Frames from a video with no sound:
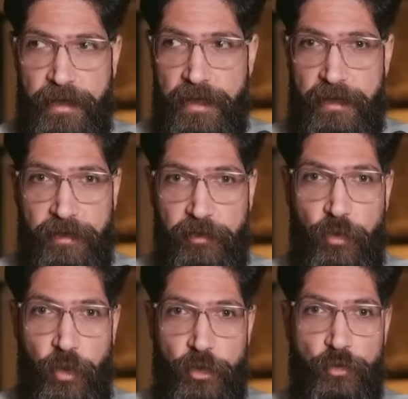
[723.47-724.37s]
it is
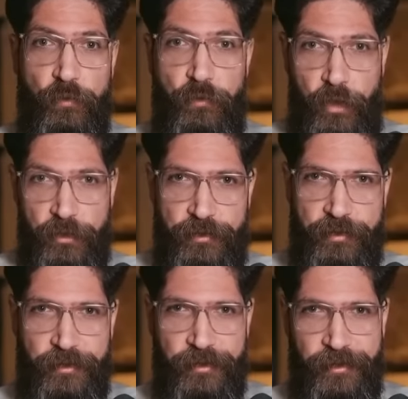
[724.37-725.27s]
going to vote
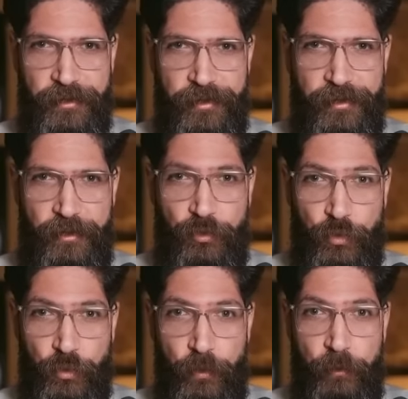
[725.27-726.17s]

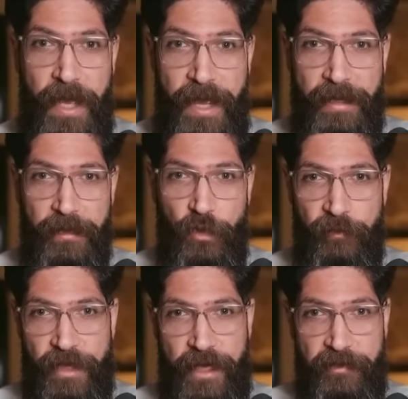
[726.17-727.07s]
to ban
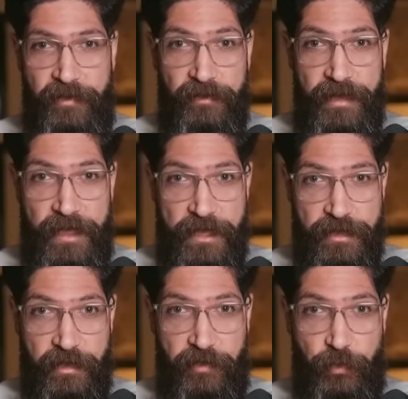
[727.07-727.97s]
normalizing
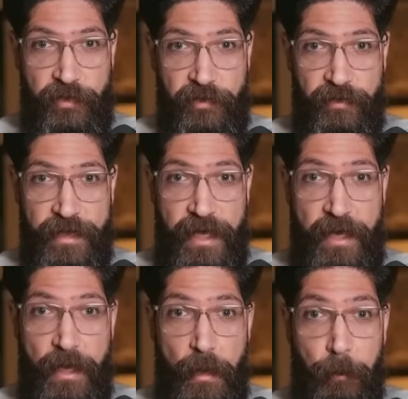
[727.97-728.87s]
relations with
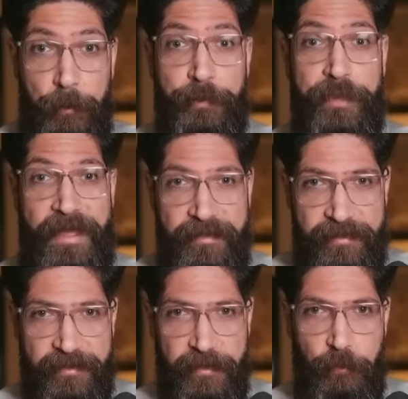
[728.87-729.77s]
Syria,
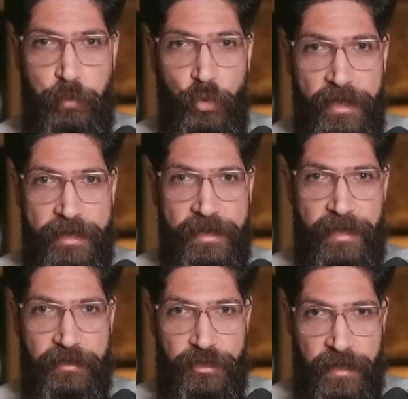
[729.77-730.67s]
plus bullying
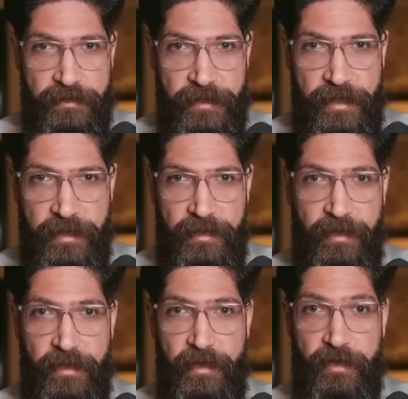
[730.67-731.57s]
and threatening
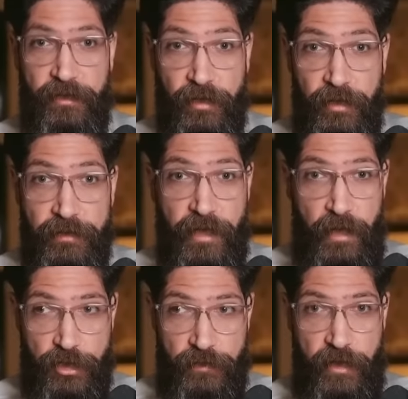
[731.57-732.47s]
third
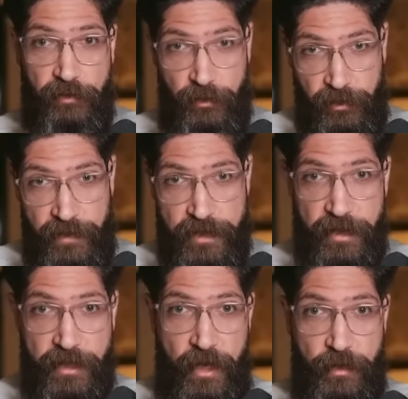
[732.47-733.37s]
countries or the
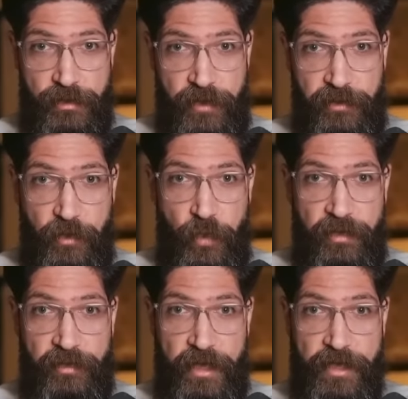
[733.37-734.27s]
regional countries in
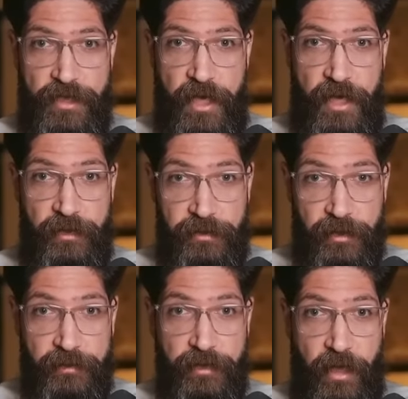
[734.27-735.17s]
West Asia and
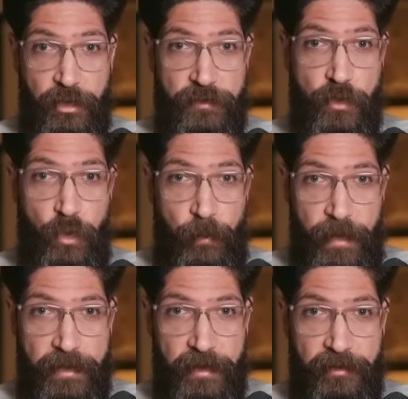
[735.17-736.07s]
third country
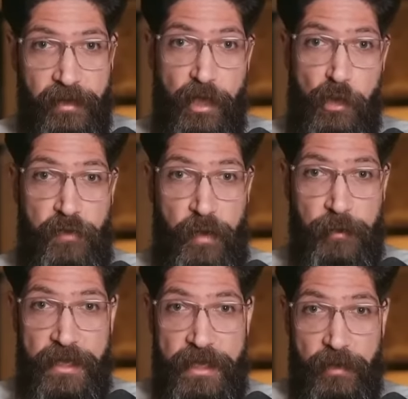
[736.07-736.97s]
companies from
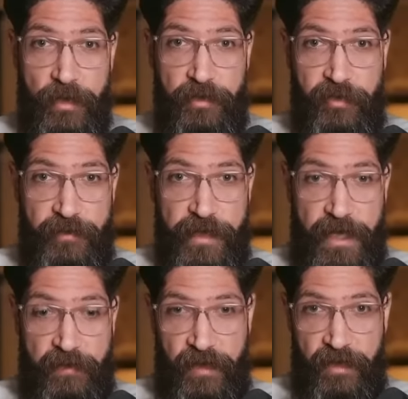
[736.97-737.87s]
dealing with Syria,
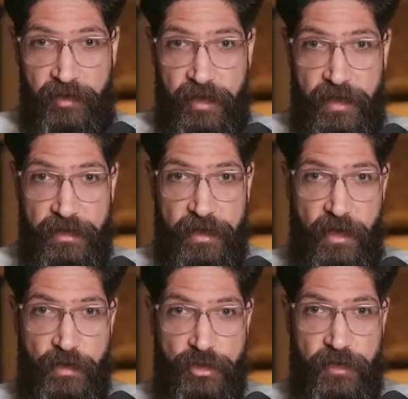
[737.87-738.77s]
investing in the
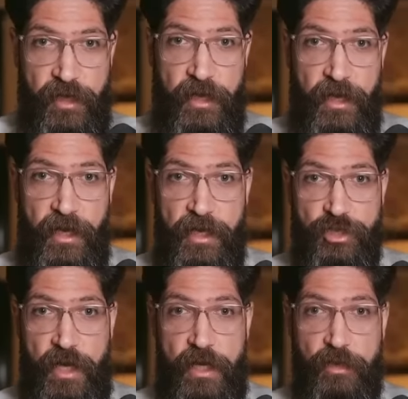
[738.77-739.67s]
country, and
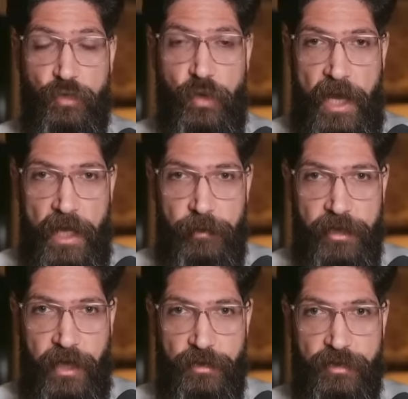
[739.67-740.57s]
trying to help the
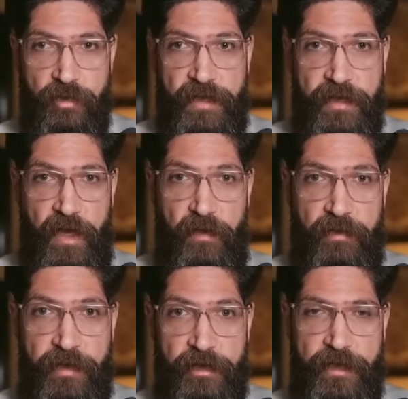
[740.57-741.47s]
country
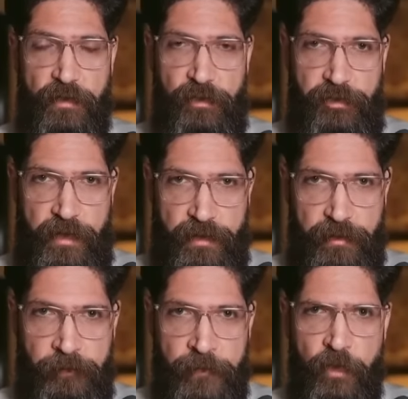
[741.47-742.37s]
recover and reconstruct.
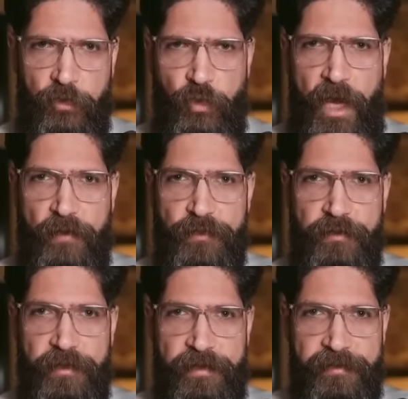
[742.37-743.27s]
So
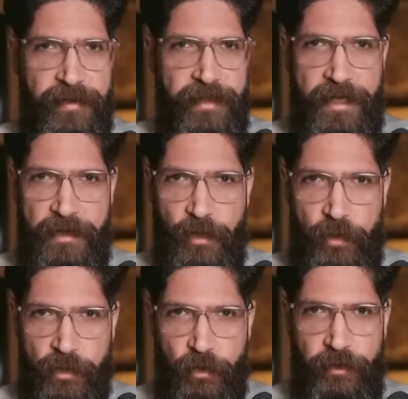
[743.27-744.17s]
after listening and
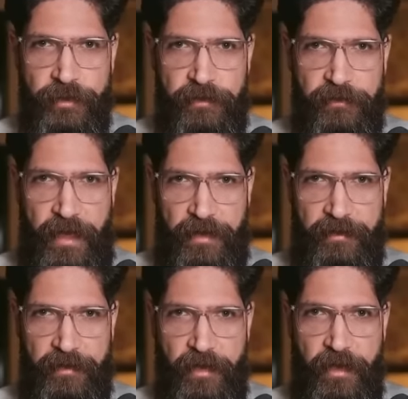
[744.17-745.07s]
knowing all these
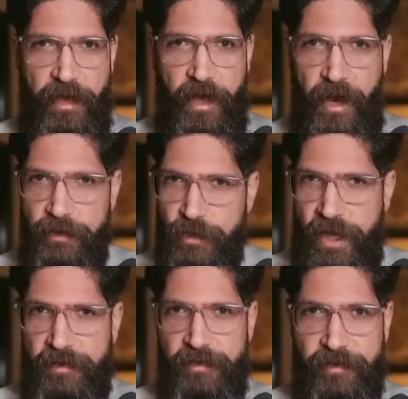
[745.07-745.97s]
facts, are you
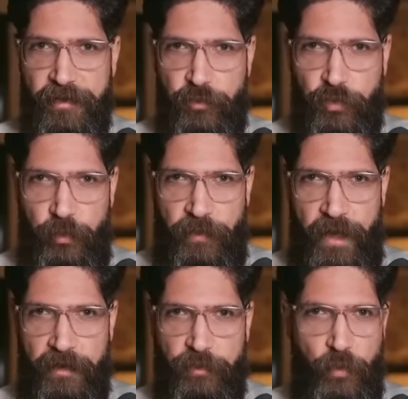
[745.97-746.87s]
guys still
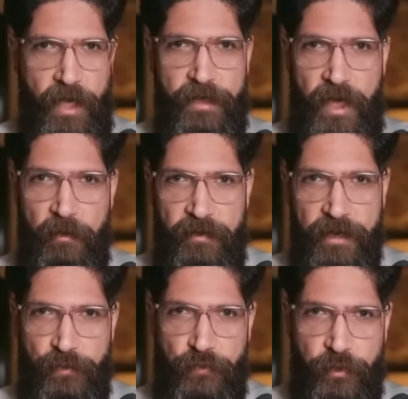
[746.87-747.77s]
surprised why the
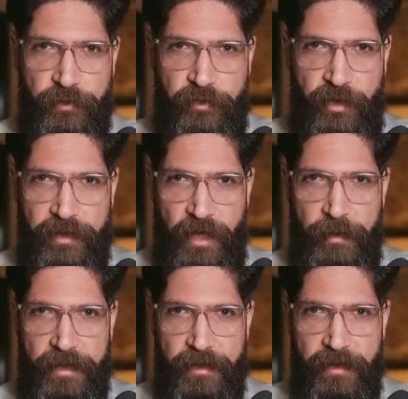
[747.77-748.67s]
American forces are
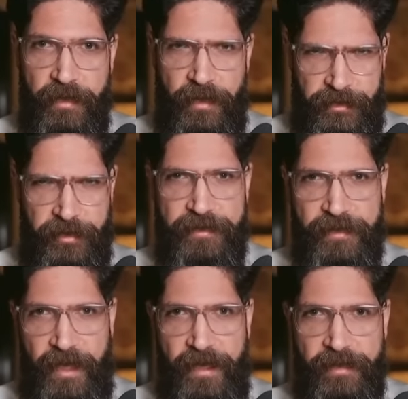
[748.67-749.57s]
coming under
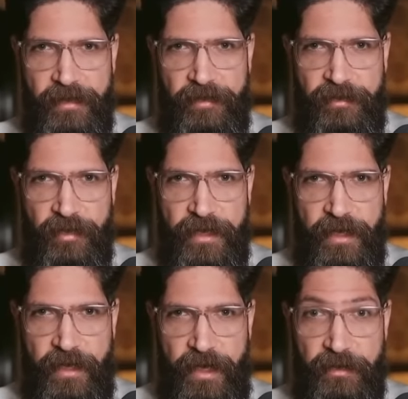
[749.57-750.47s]
attack in
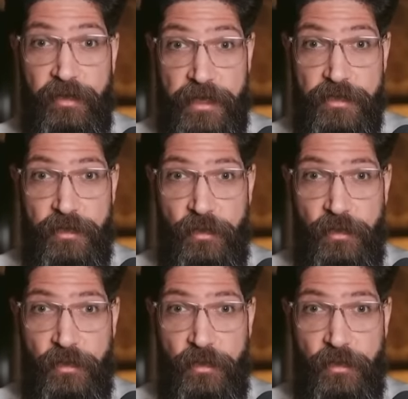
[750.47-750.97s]
Syria and the region